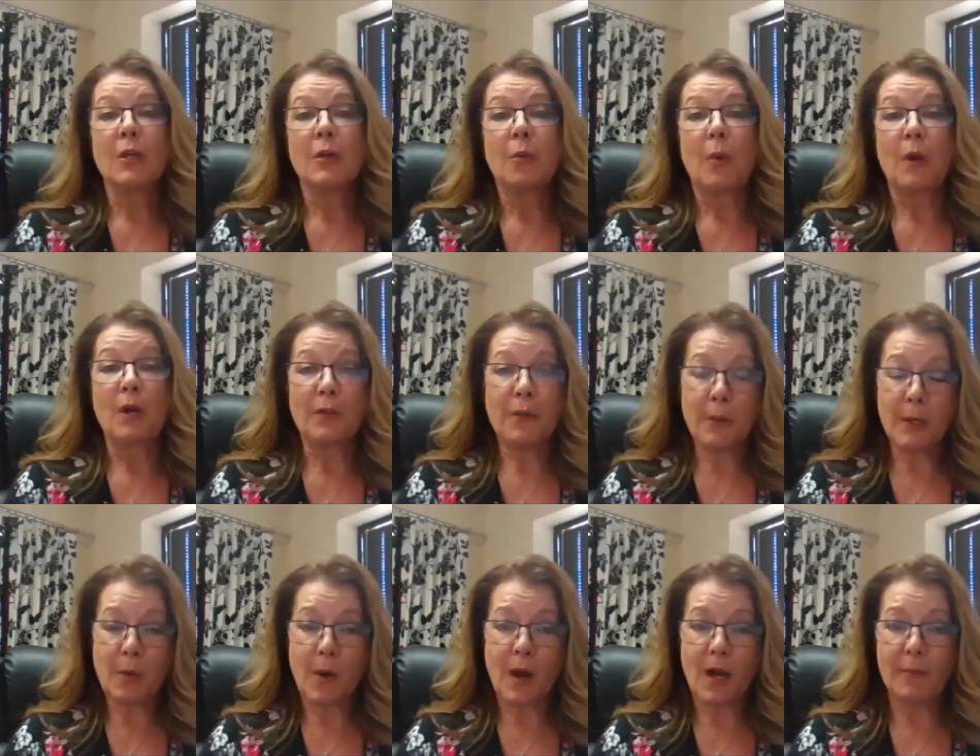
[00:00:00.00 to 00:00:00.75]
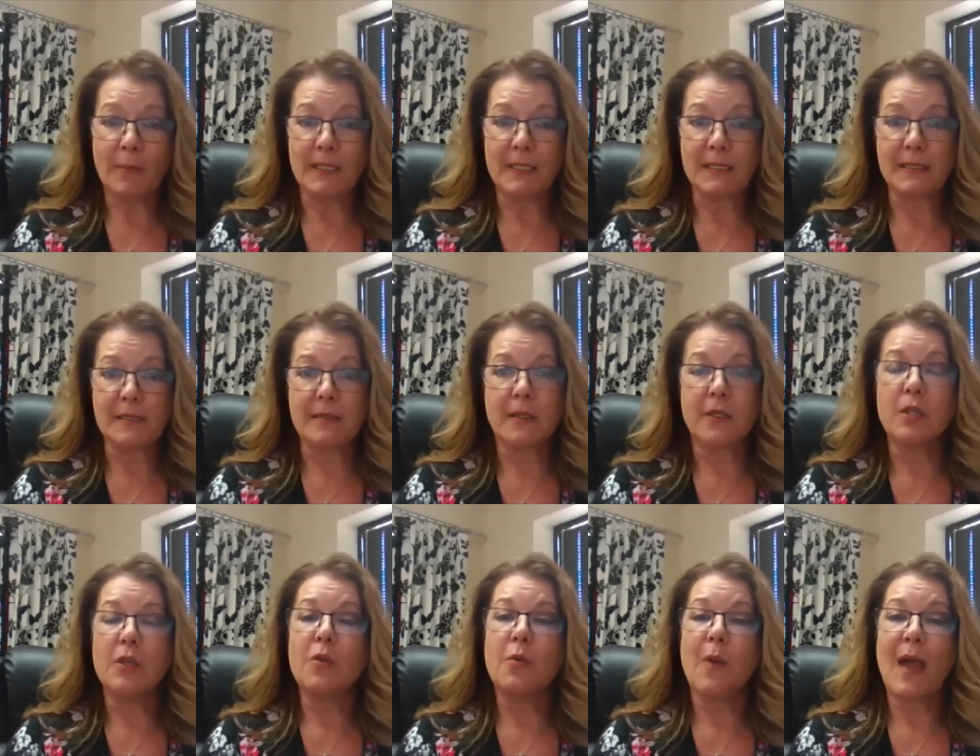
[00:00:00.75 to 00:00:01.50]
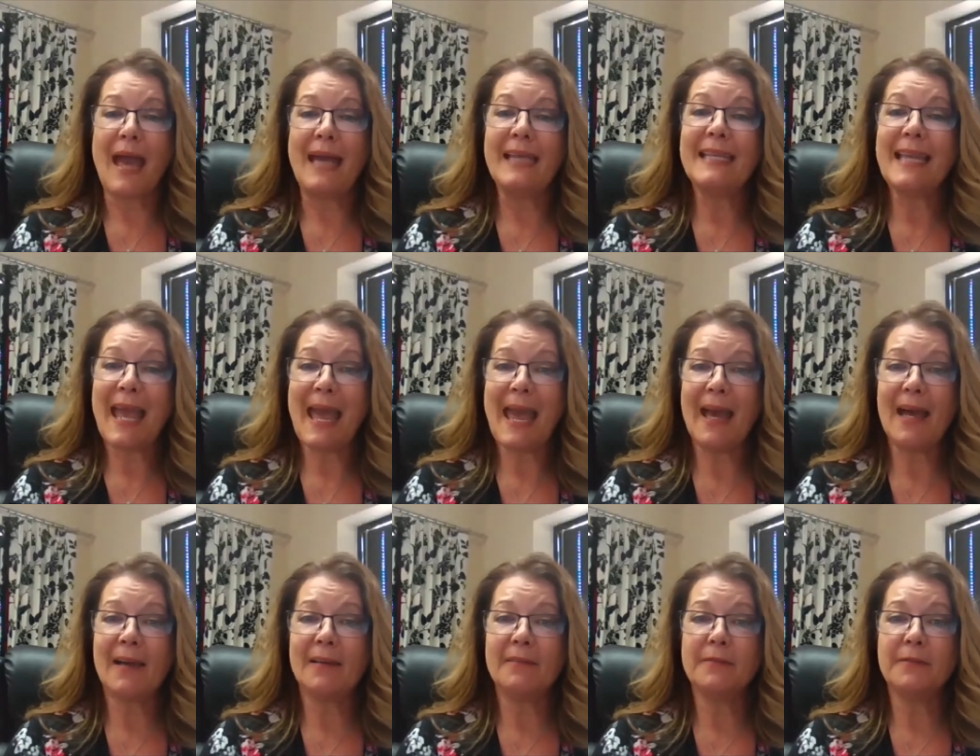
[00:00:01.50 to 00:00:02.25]
What are the requirements? You had to
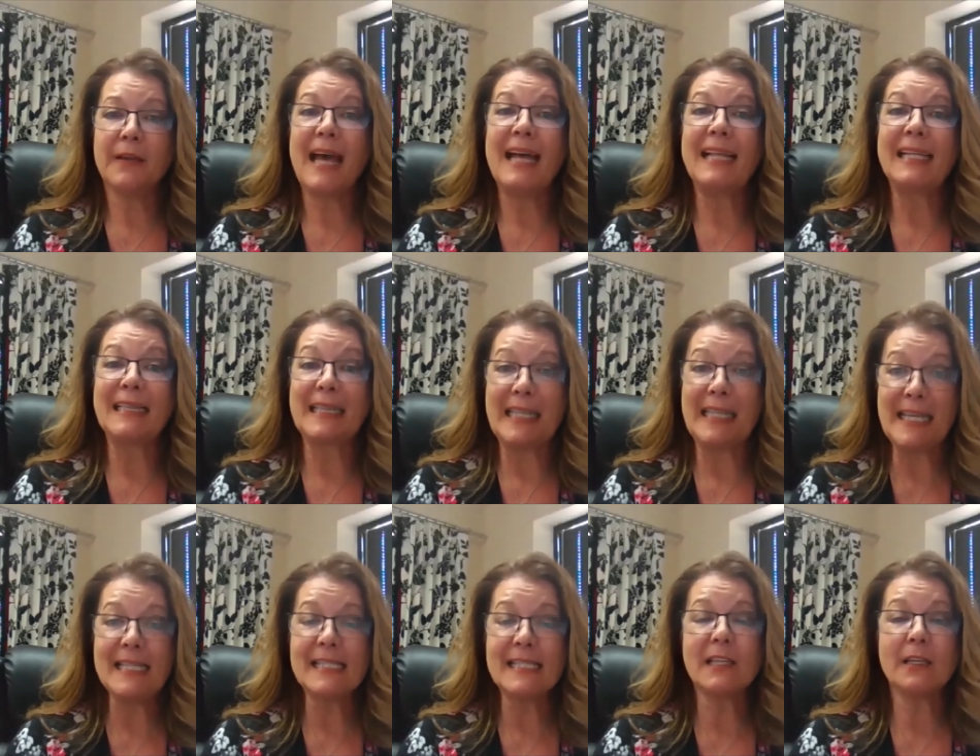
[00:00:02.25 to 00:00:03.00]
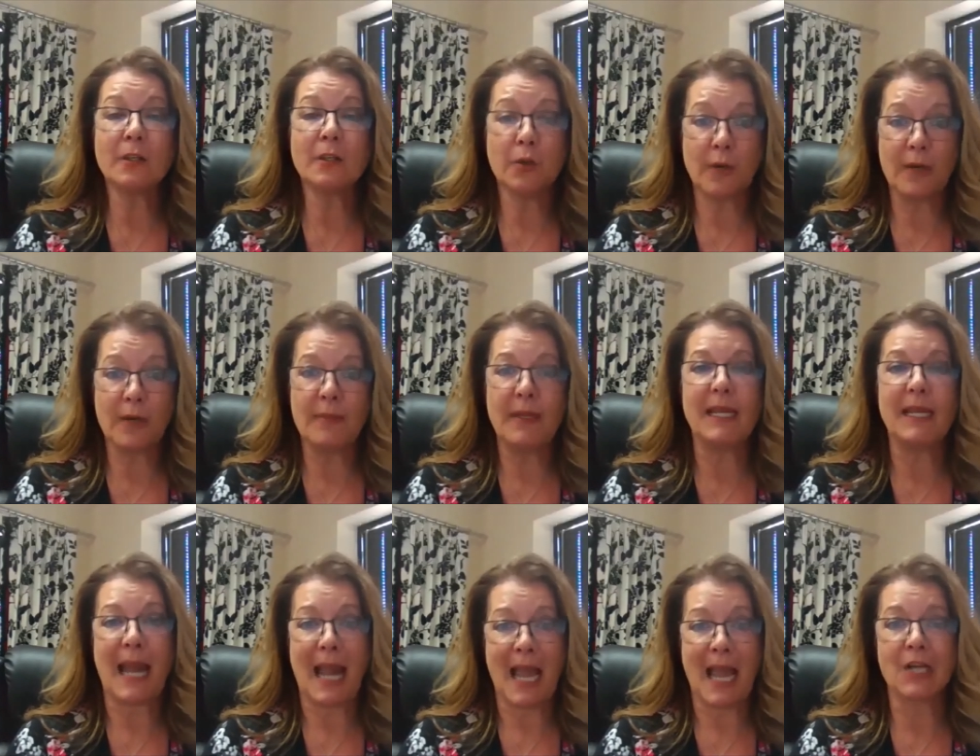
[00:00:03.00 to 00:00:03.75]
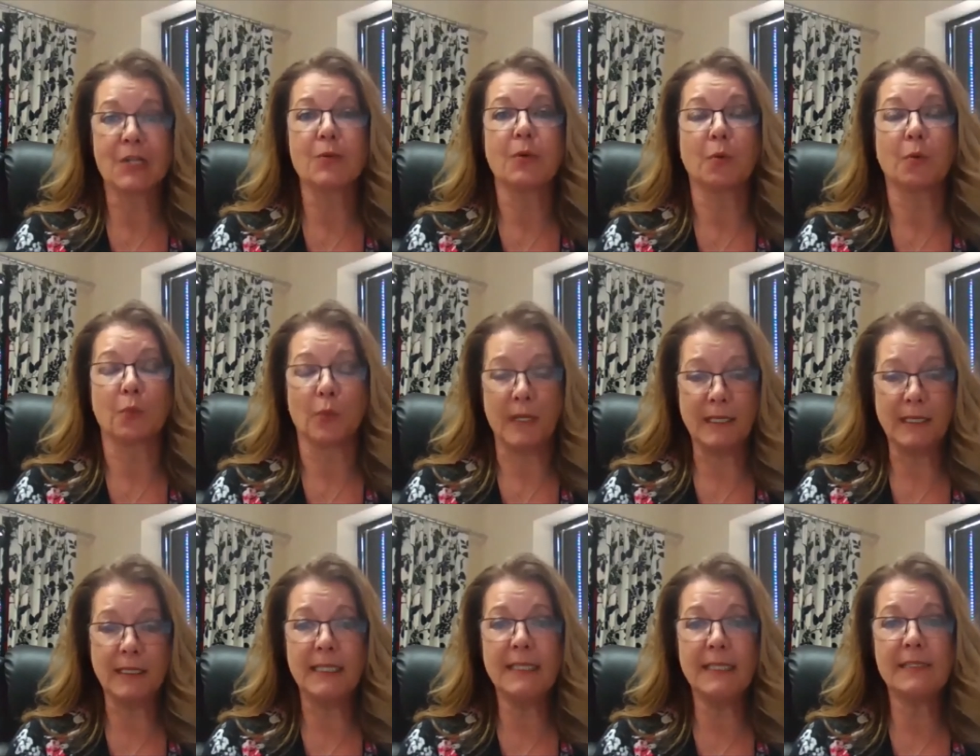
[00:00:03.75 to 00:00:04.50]
have a lease agreement, an actual
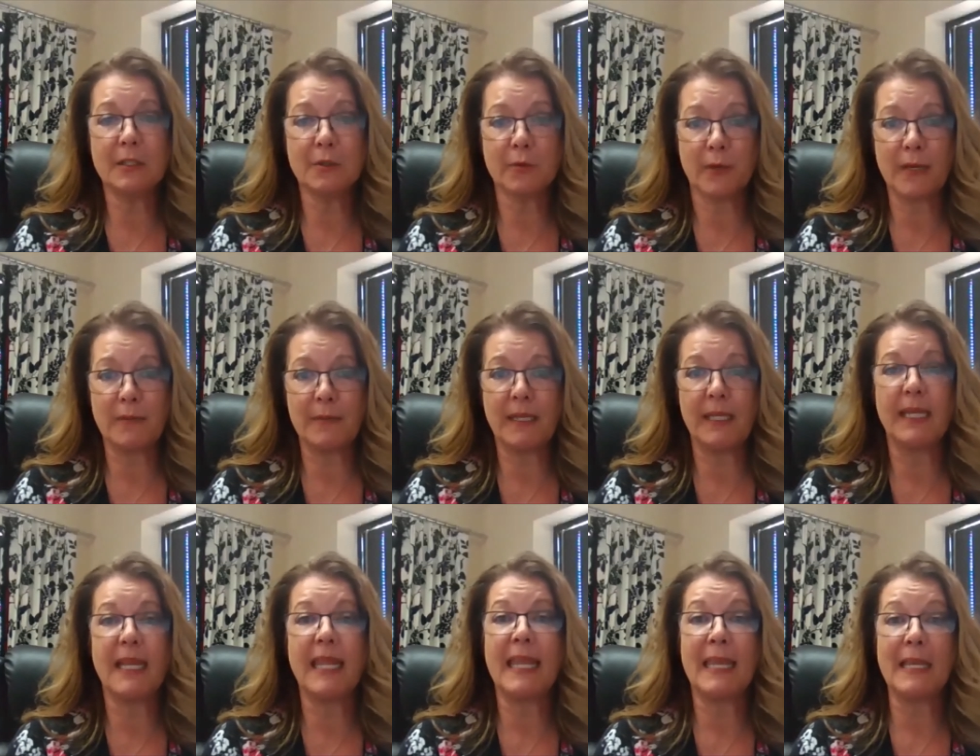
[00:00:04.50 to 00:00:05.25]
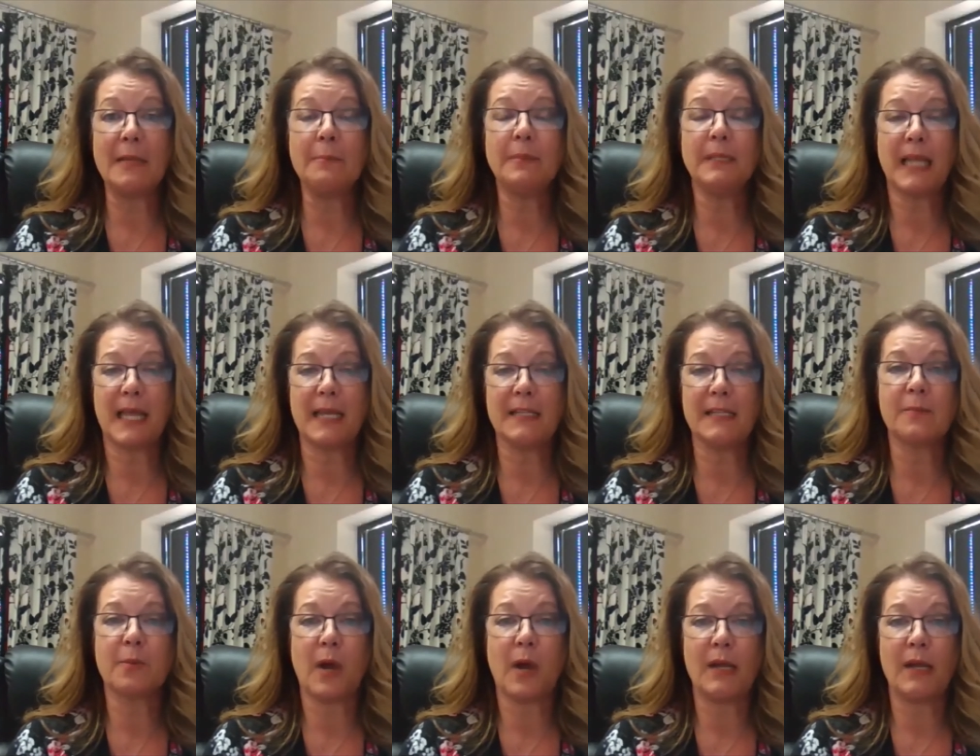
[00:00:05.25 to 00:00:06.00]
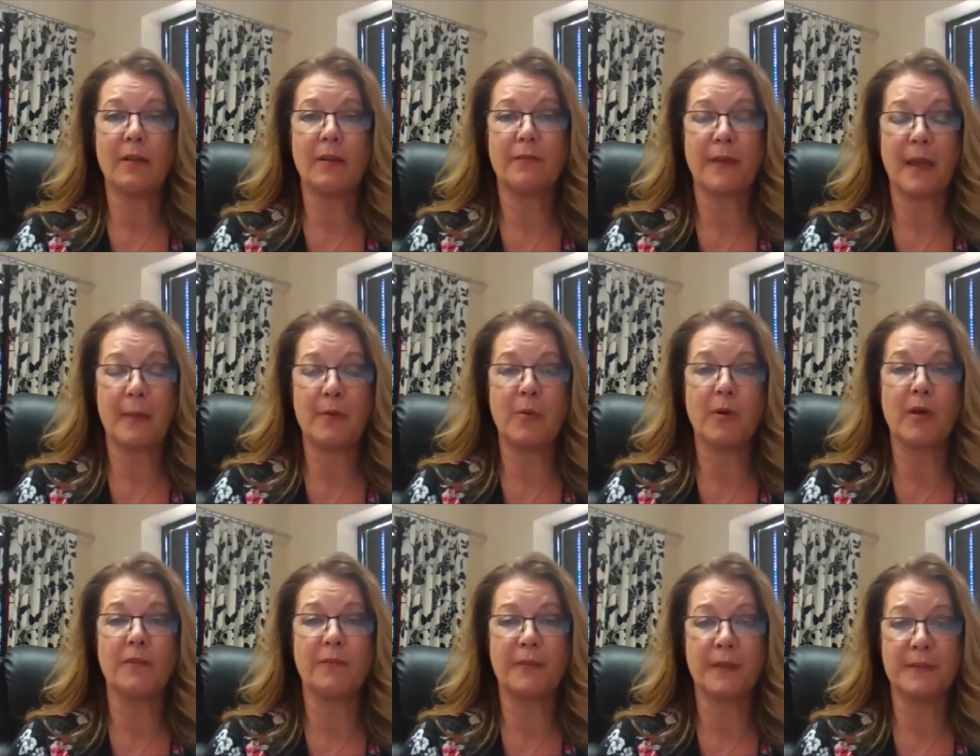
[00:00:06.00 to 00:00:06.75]
written lease agreement in place prior to
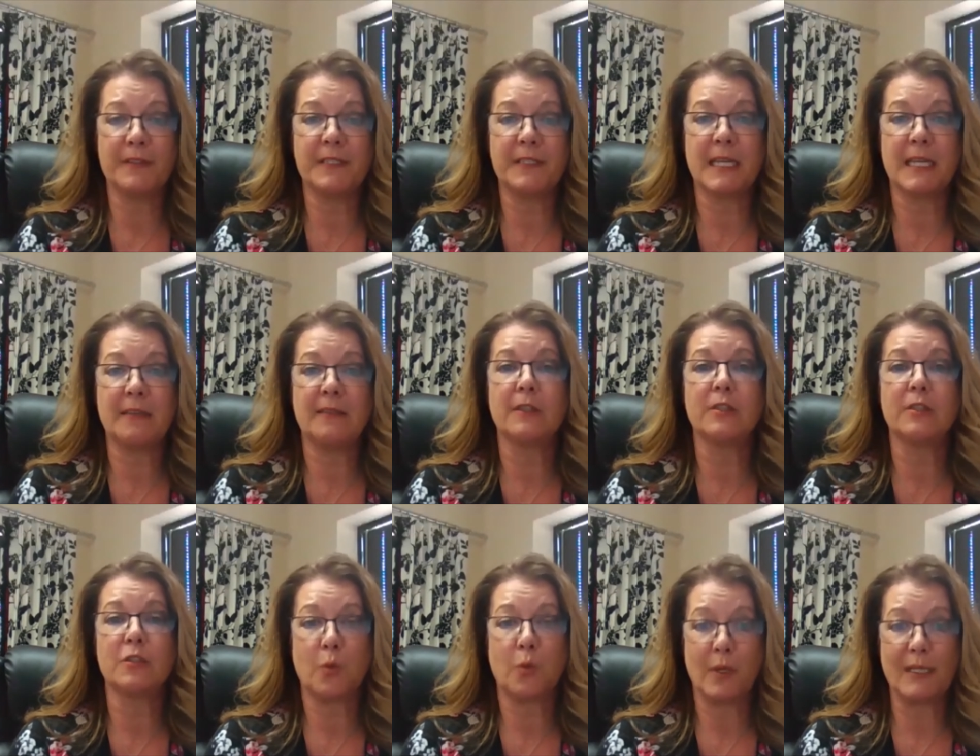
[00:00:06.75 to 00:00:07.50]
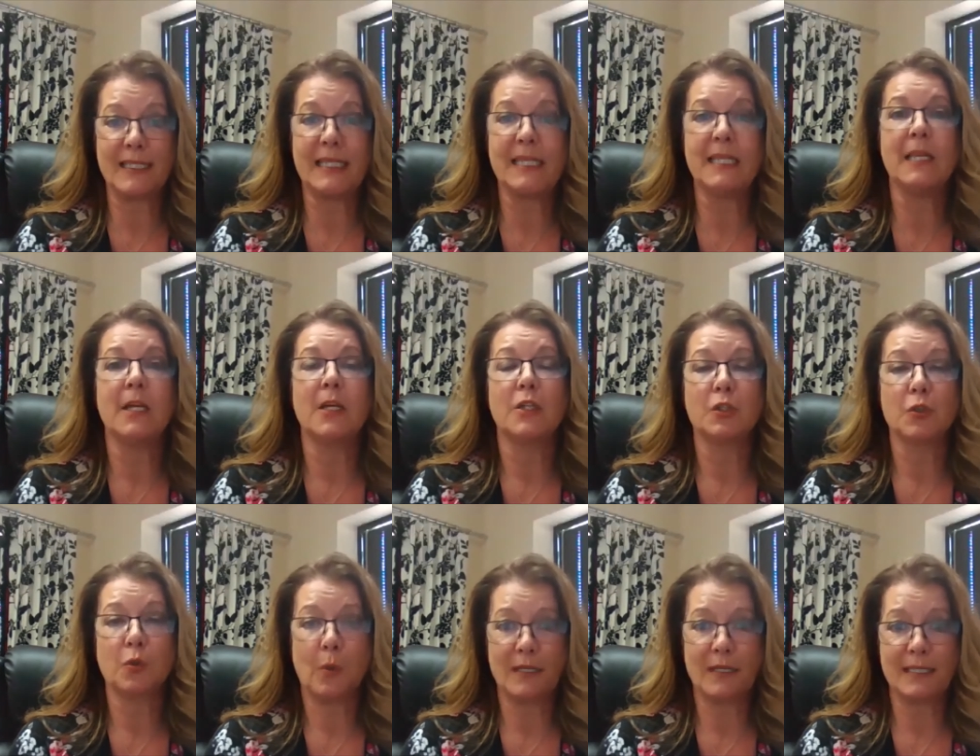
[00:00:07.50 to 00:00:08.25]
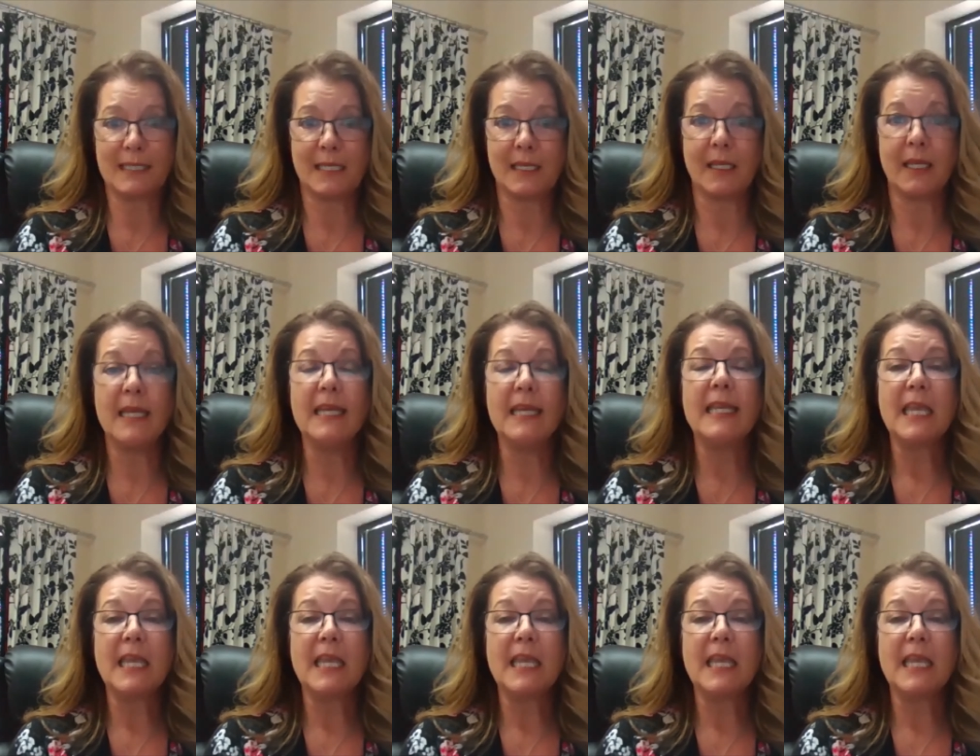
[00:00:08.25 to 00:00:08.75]
February 15th, 2020.